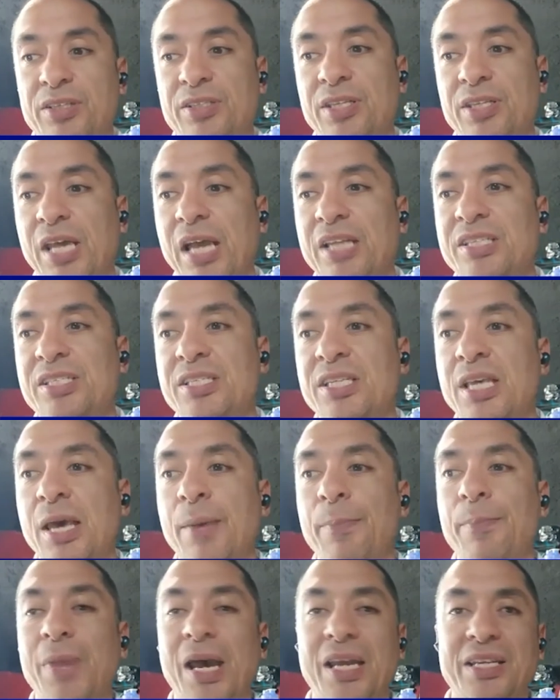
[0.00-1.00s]
So that's
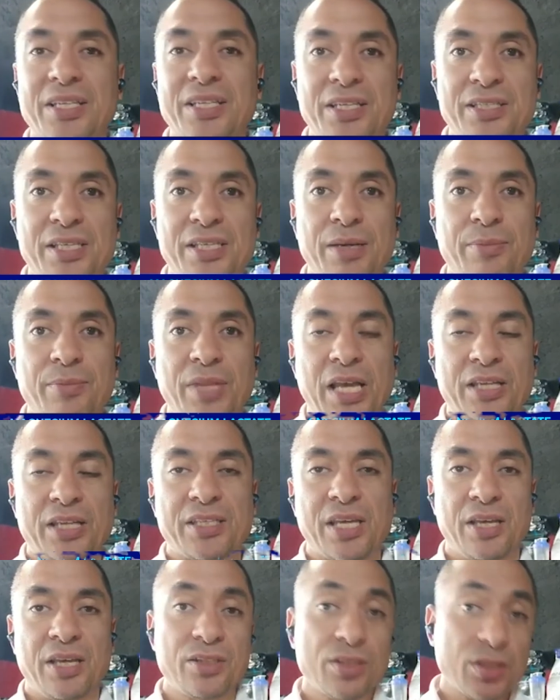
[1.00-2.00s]
magnesium
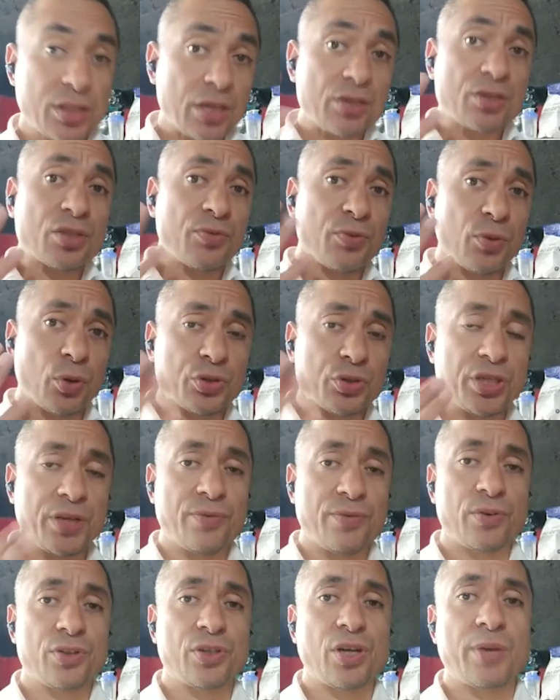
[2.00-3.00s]
lactate. So those are four
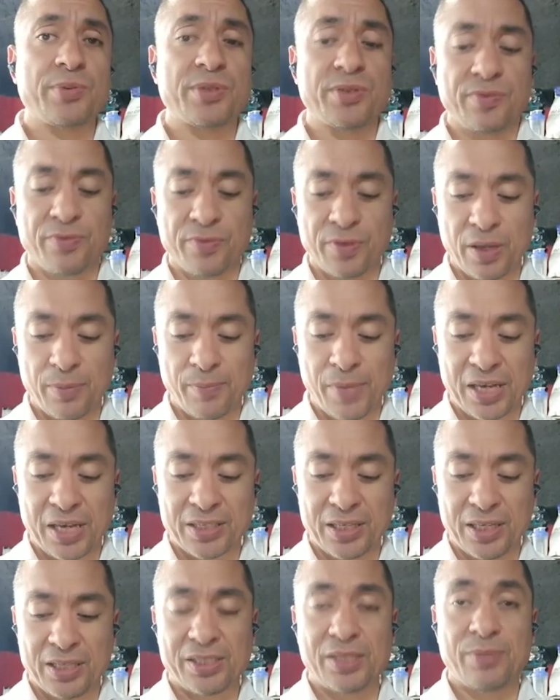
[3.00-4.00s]
different types of
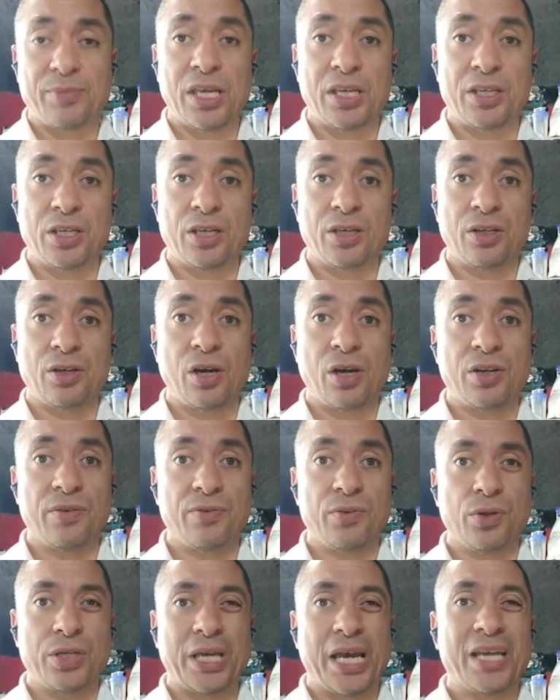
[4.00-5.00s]
magnesium that you can kind of
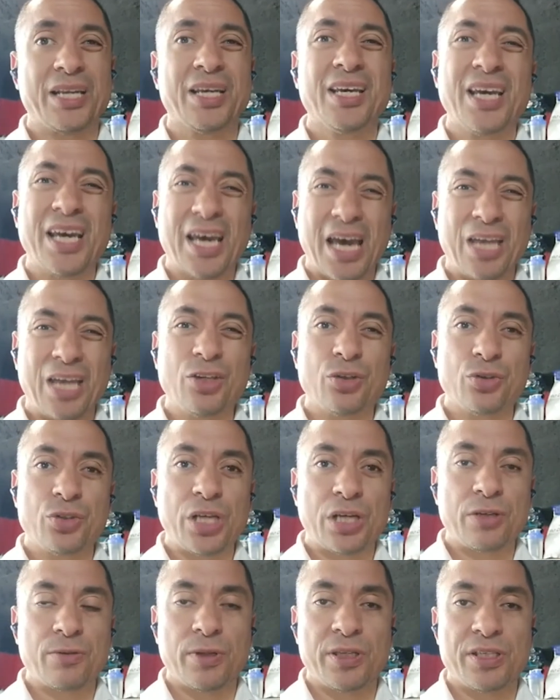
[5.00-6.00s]
look at, and you'll
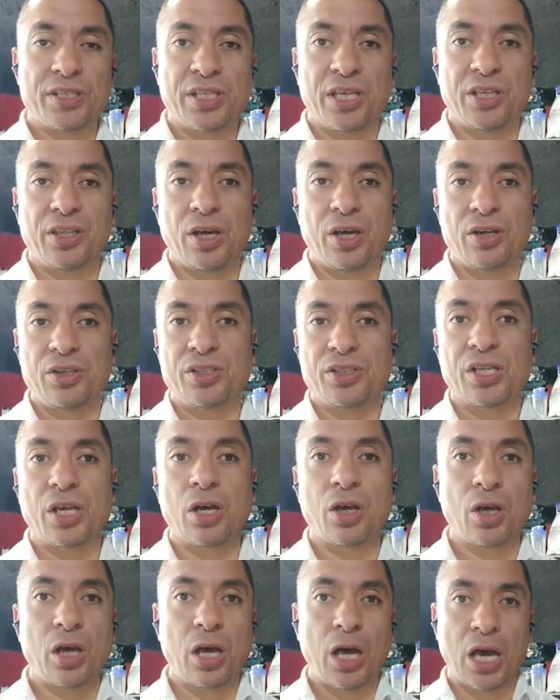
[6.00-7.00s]
generally see those
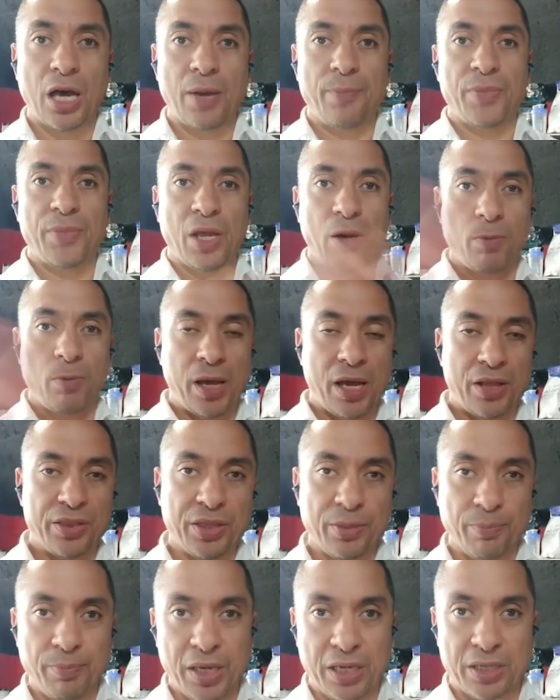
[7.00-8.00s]
around
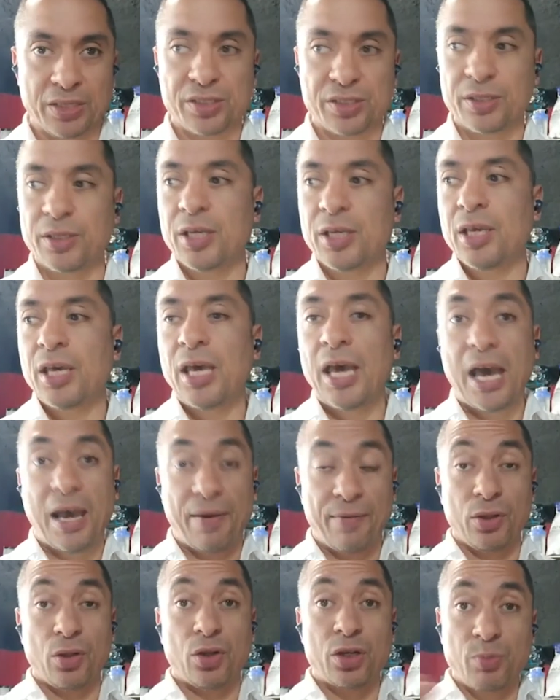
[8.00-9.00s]
the mix.
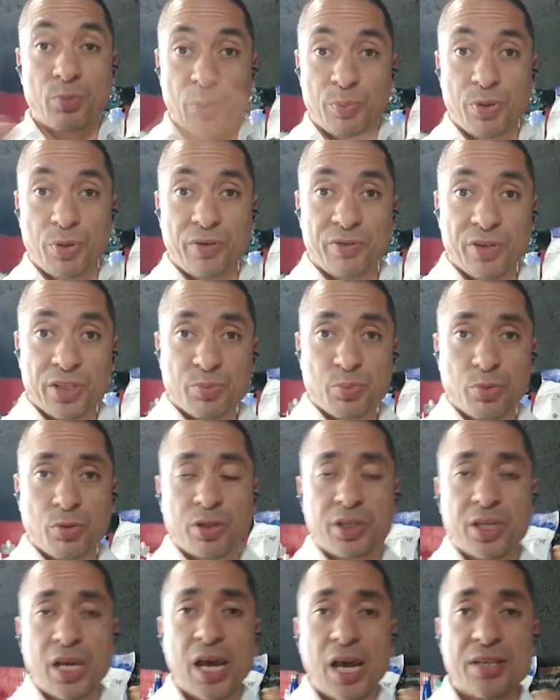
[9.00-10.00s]
Have a look at my previous
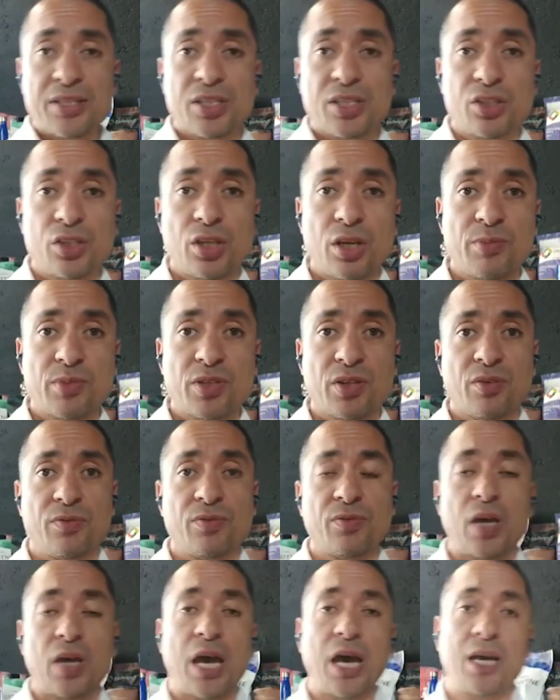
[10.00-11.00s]
broadcast in terms
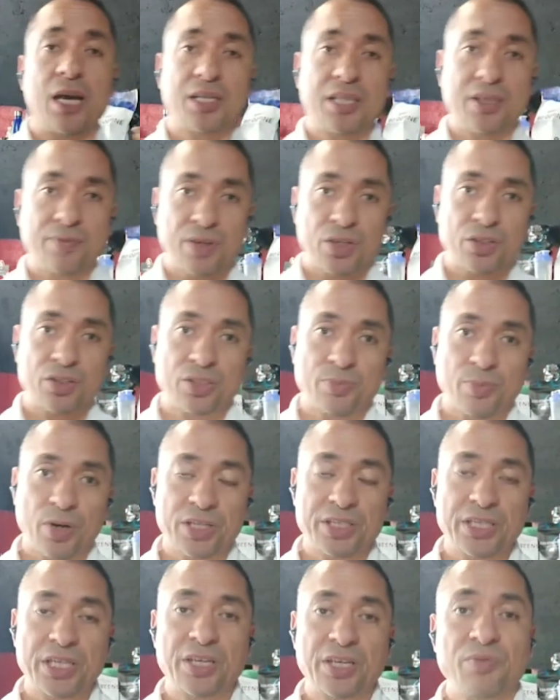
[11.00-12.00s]
of giving you some
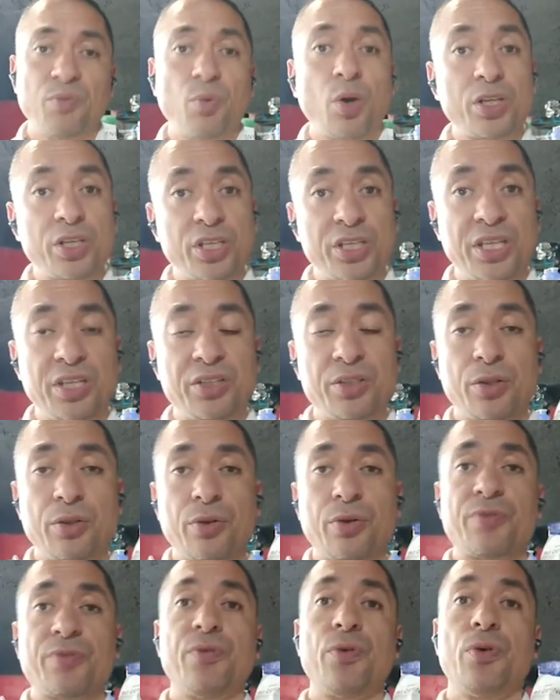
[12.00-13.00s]
idea of what you need to
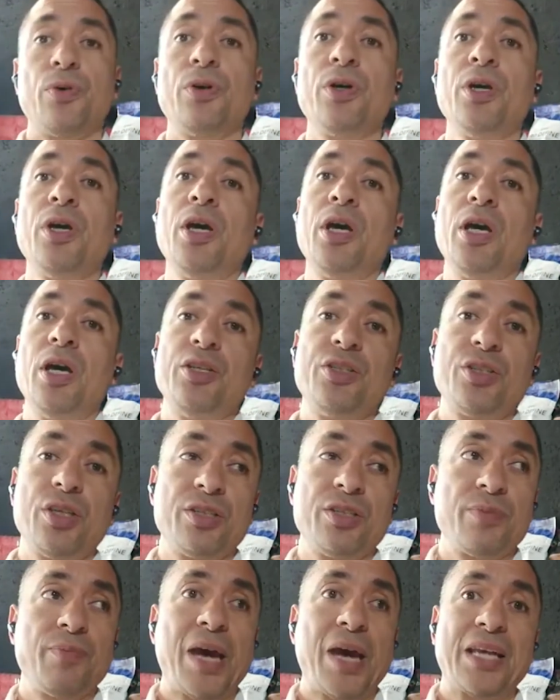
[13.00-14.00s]
look for in
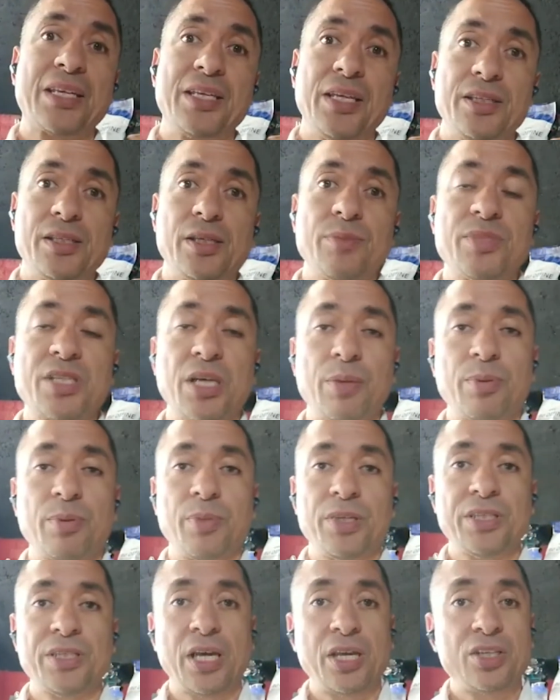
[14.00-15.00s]
terms of magnesium
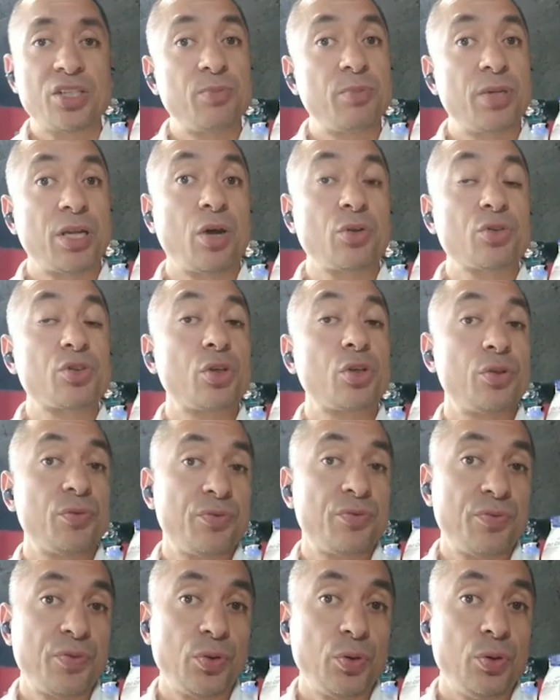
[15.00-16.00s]
supplementation, but also the
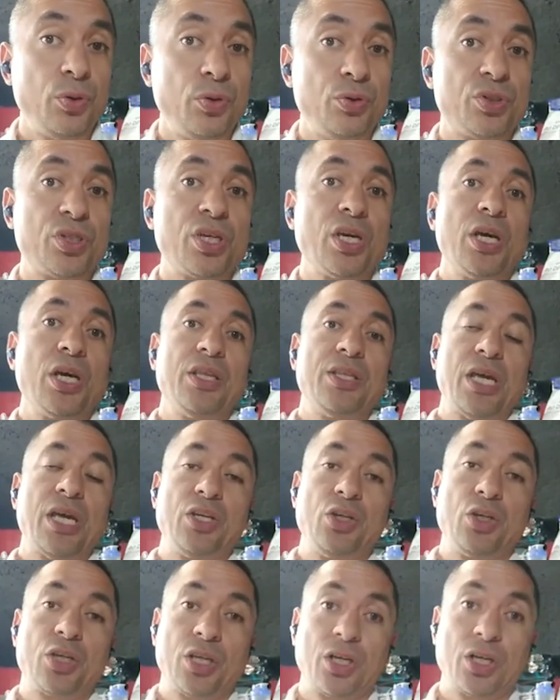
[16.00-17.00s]
foods that
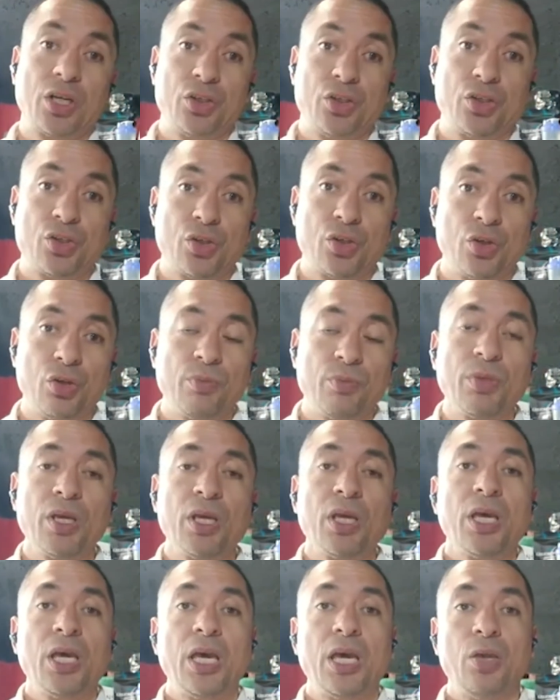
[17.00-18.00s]
you can
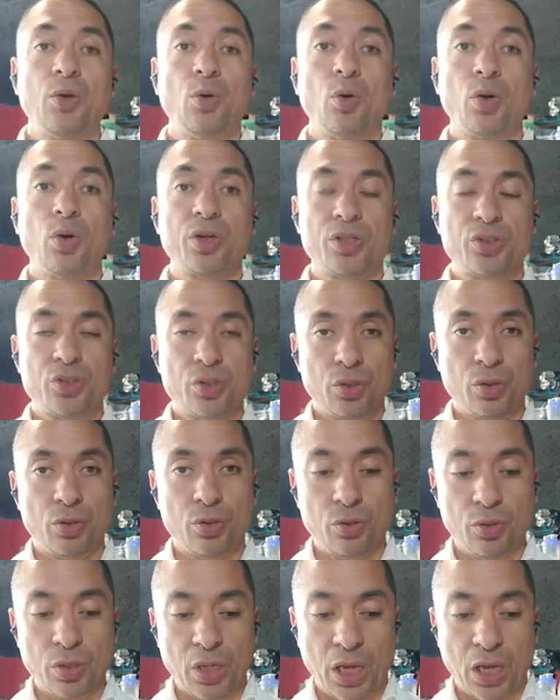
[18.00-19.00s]
consume in order
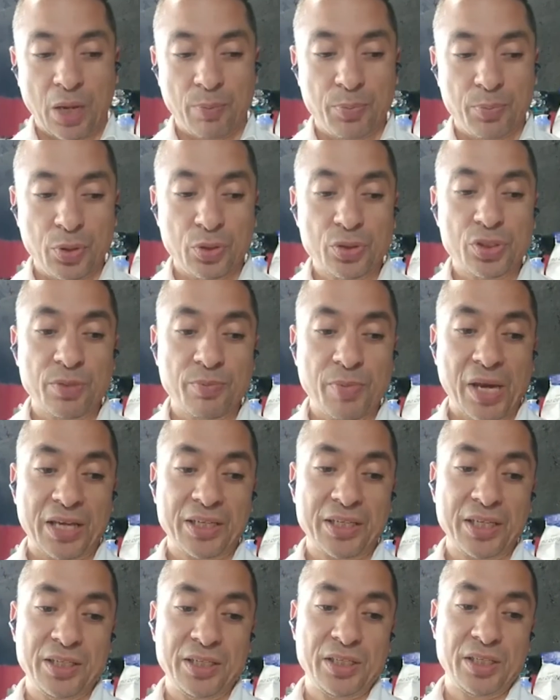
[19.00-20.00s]
to boost your
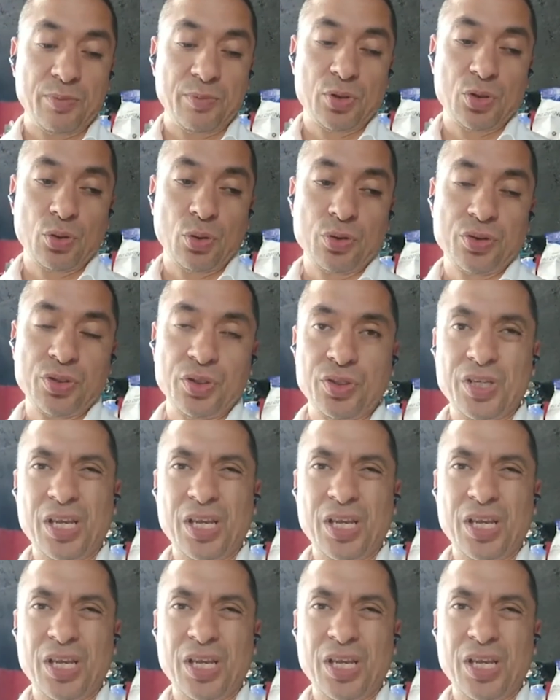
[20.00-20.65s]
magnesium sources.